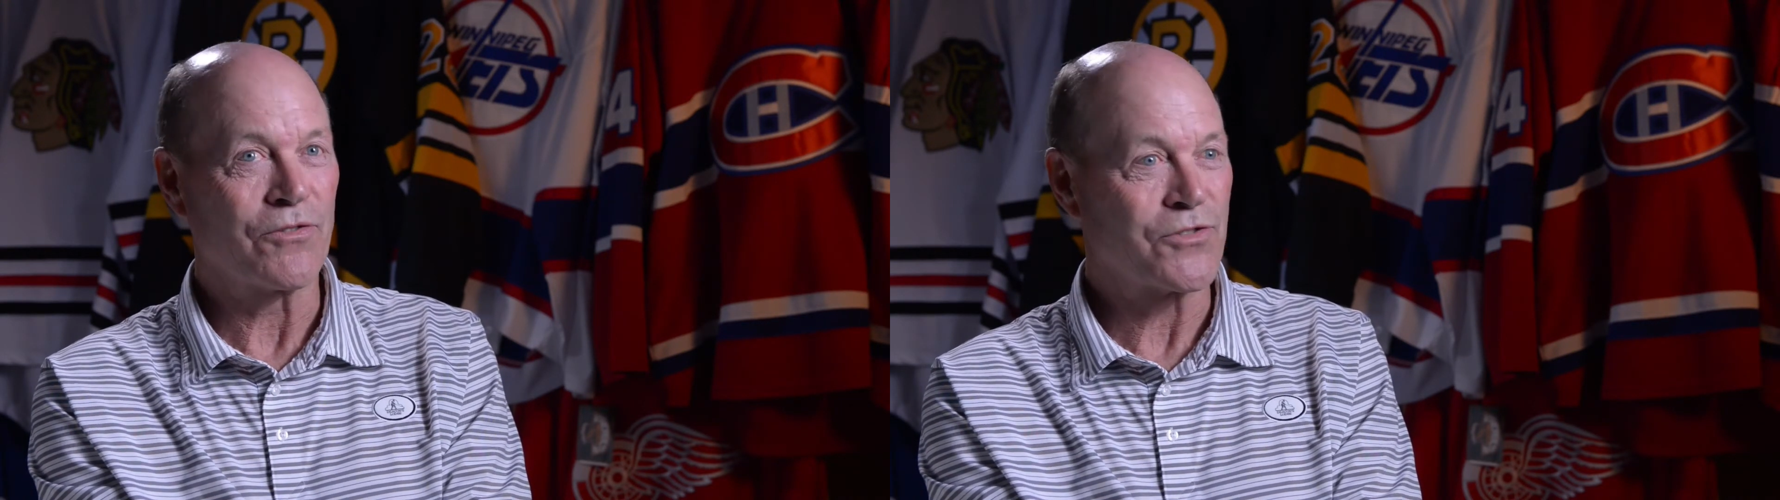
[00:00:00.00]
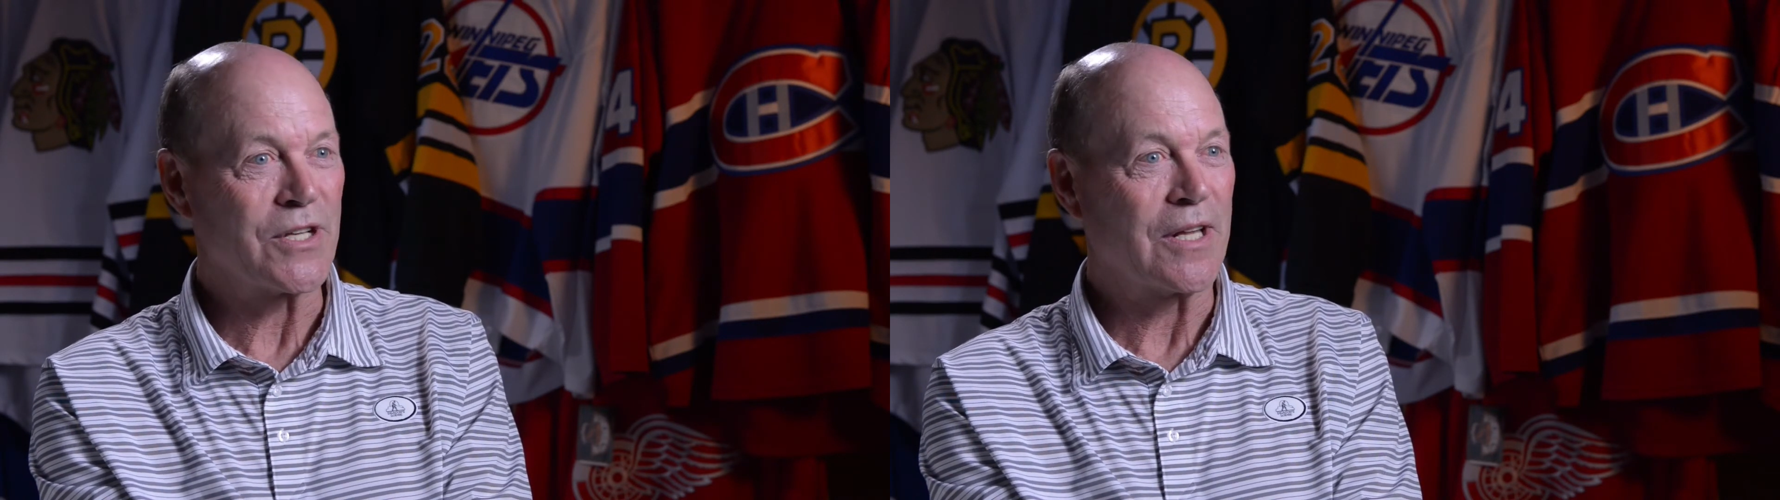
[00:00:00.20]

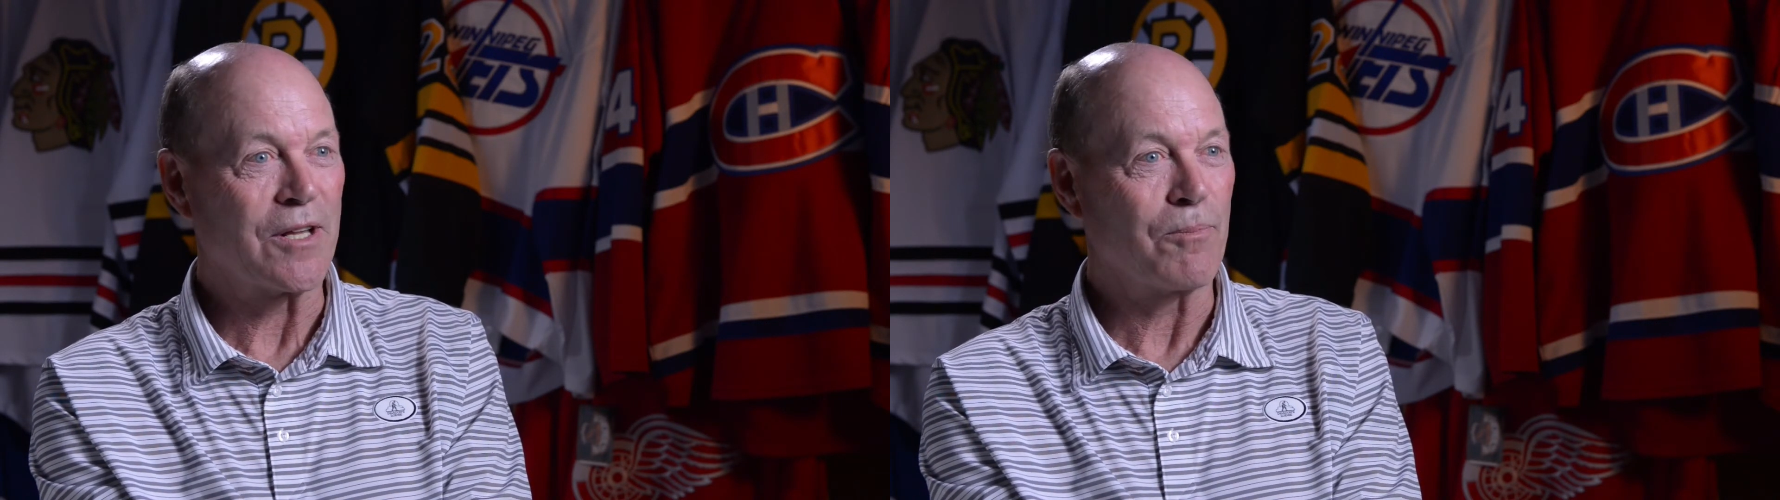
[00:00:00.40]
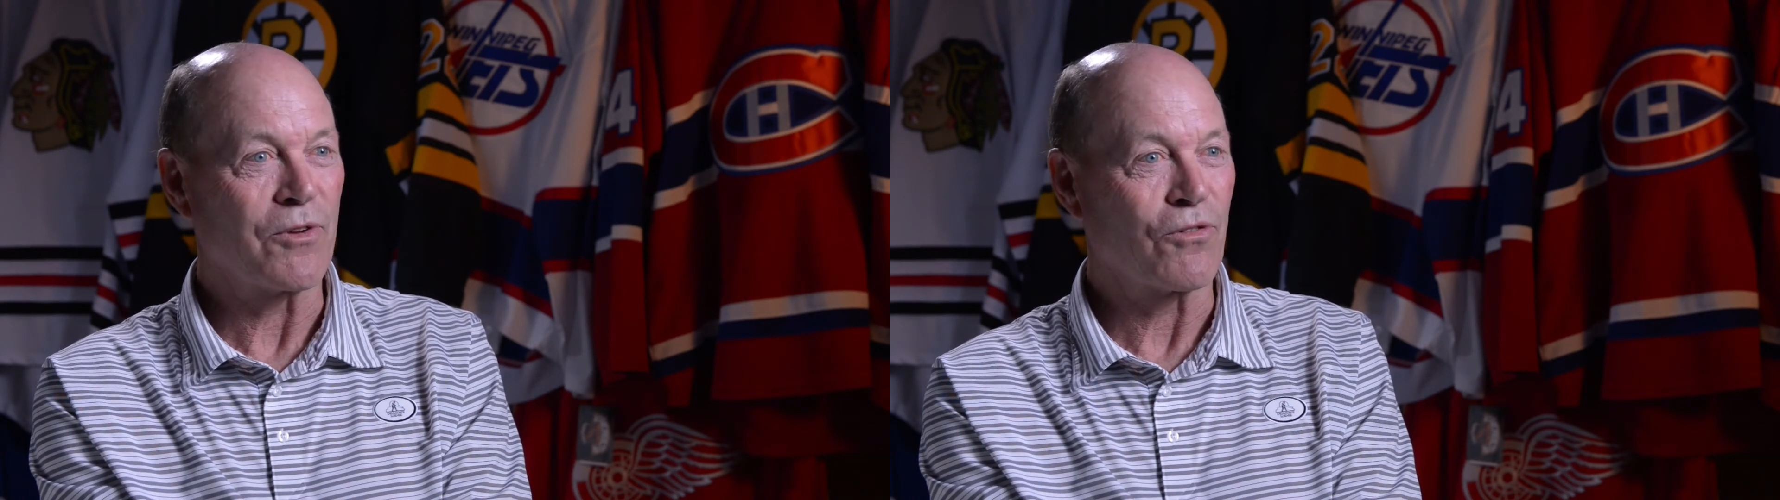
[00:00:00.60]
have seen
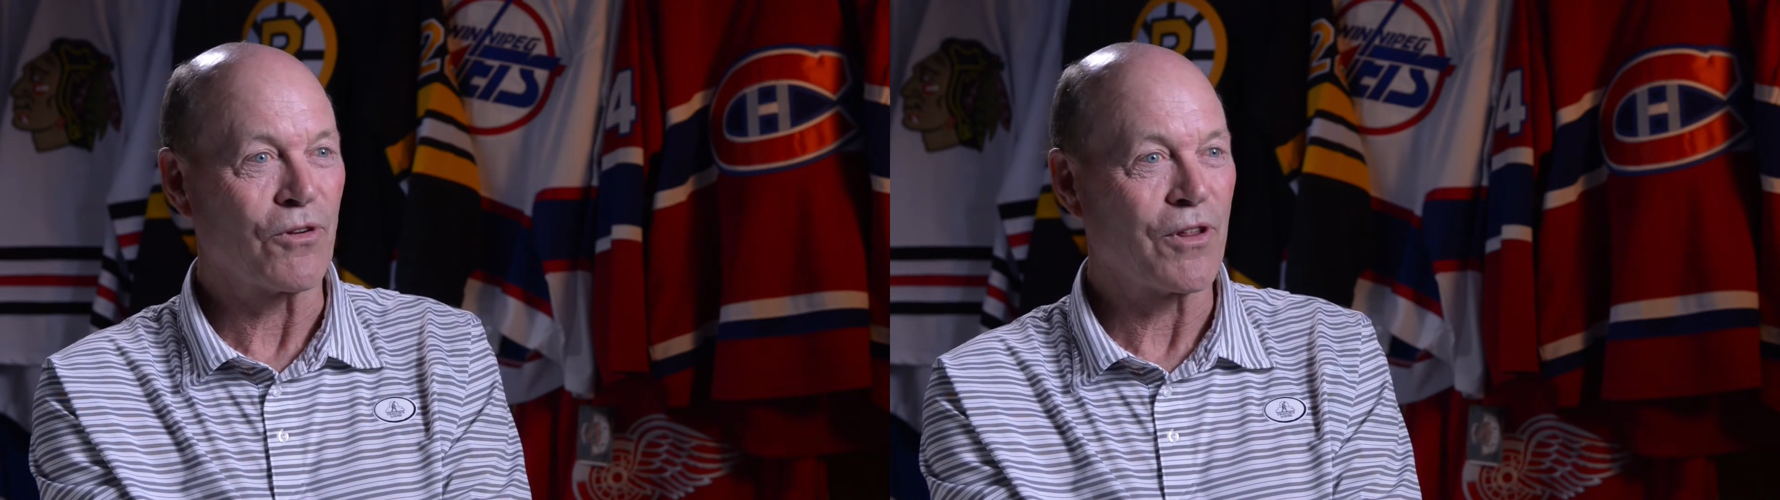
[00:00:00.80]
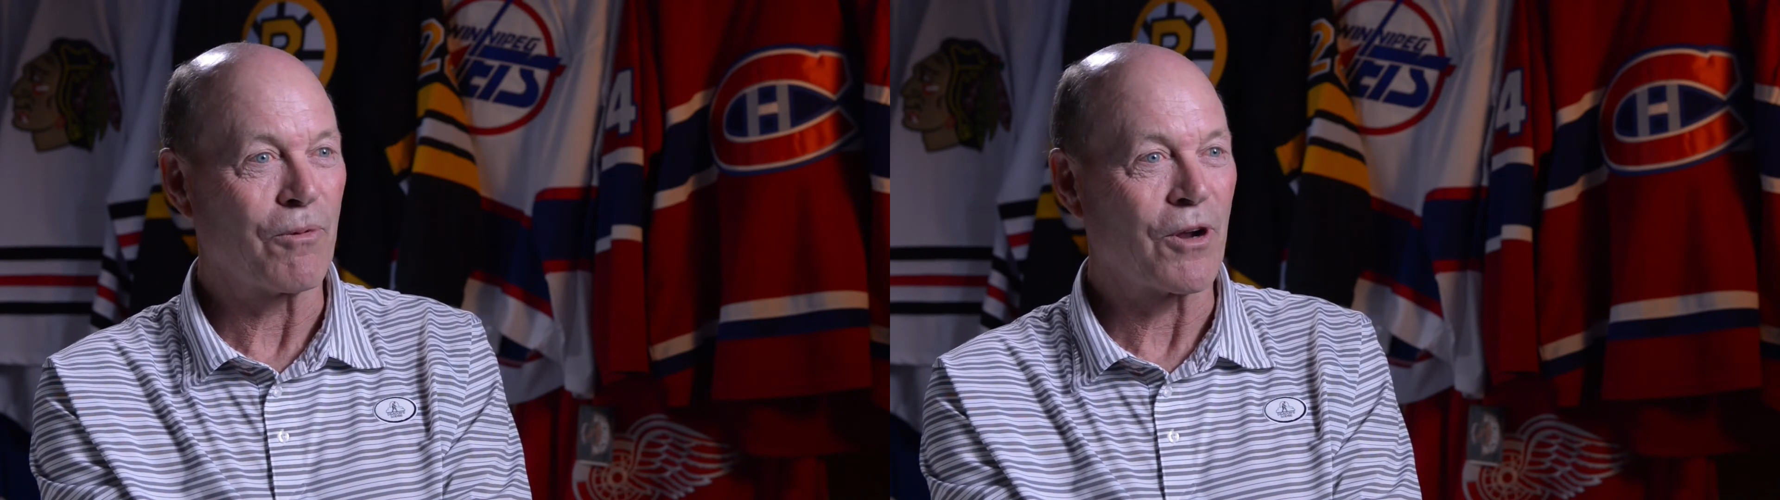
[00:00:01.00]
them
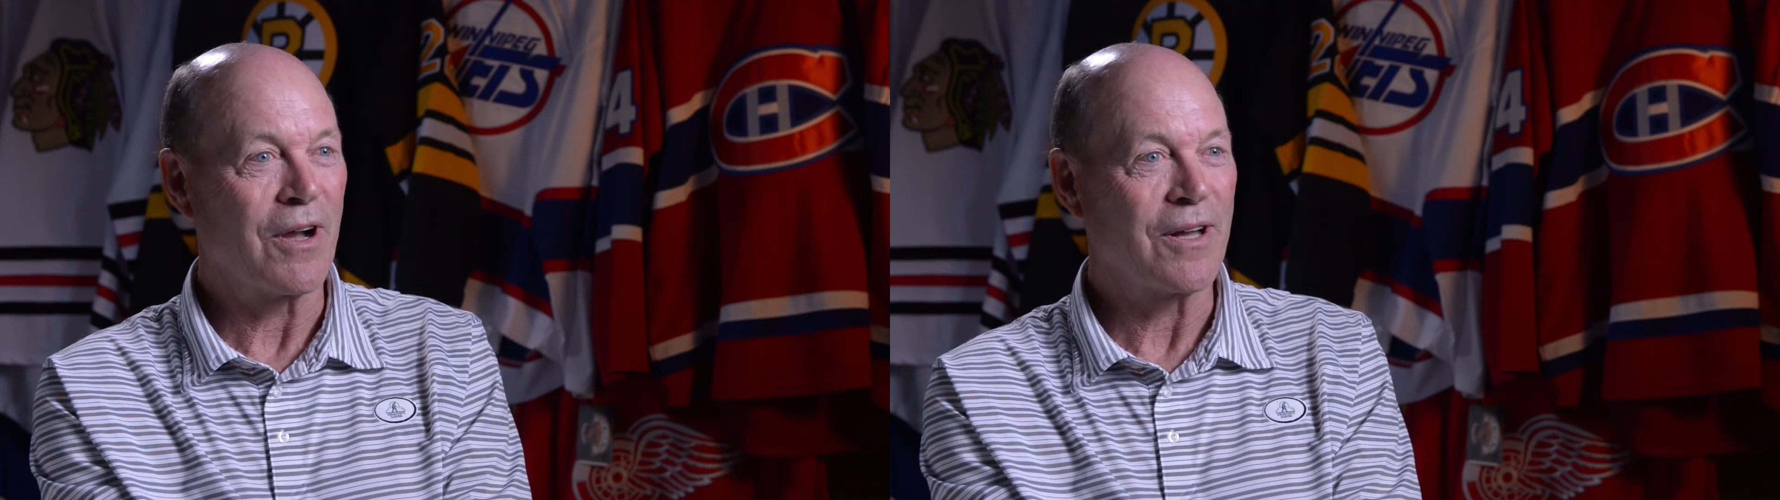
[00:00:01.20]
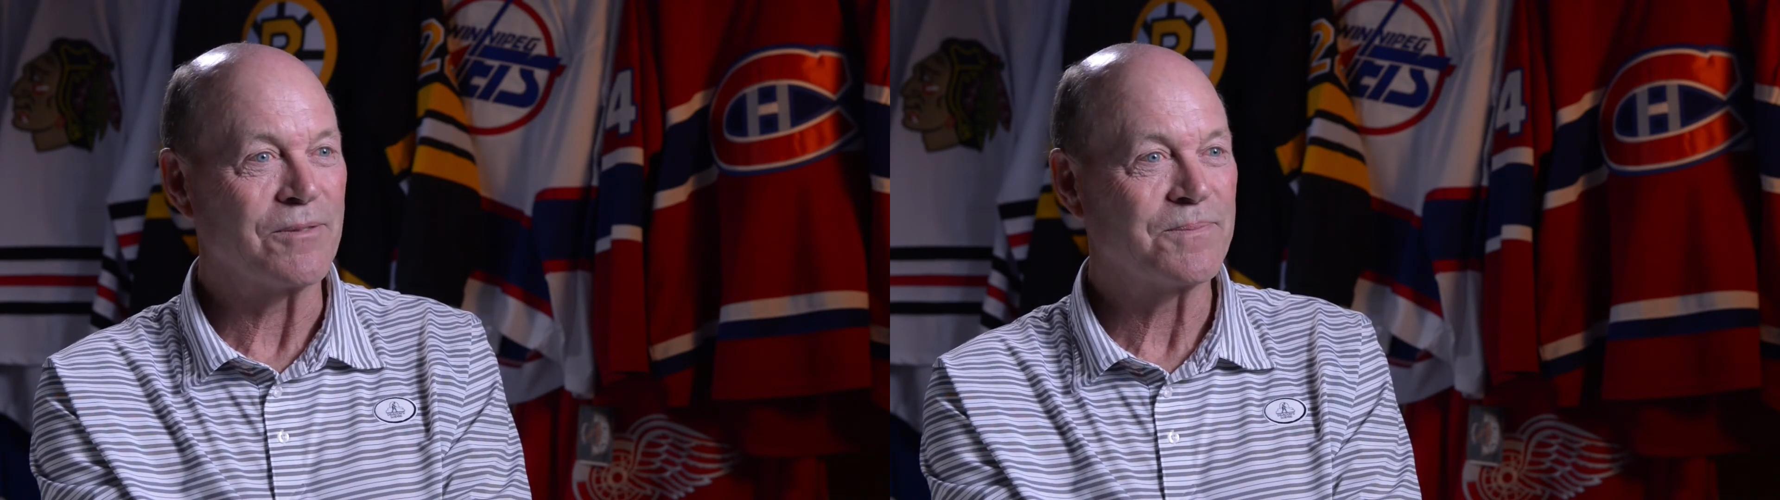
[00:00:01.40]
before they were
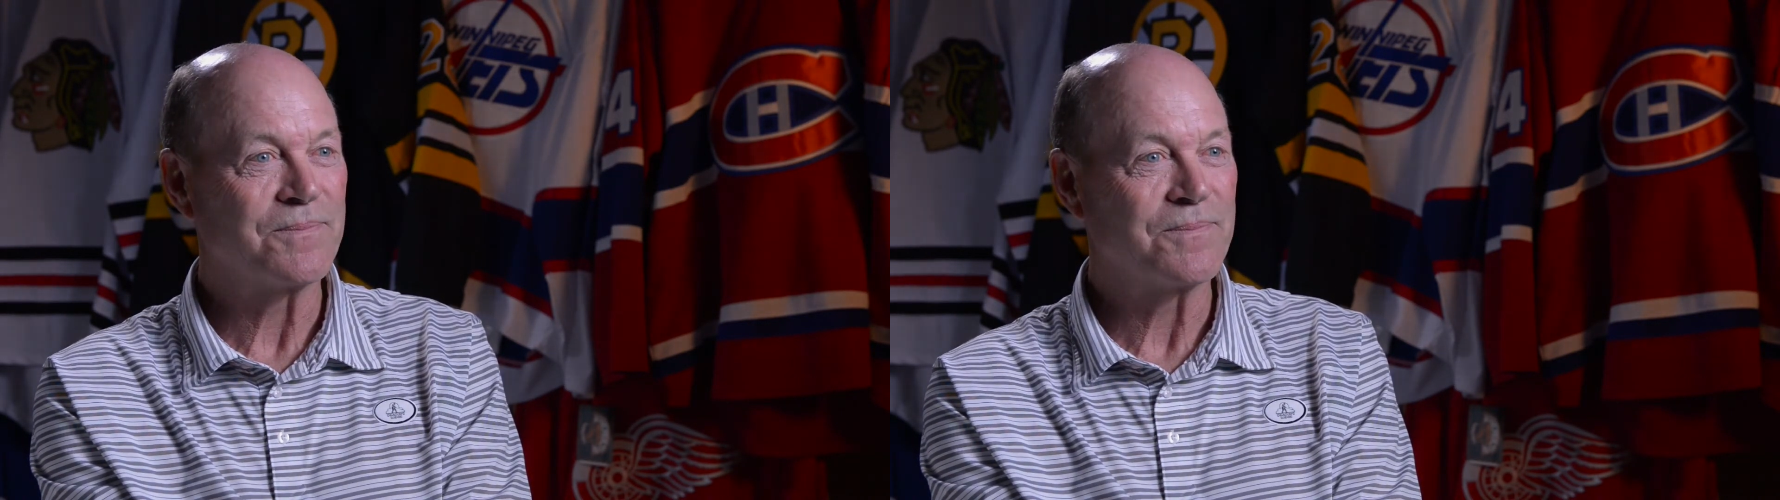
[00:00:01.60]
gone.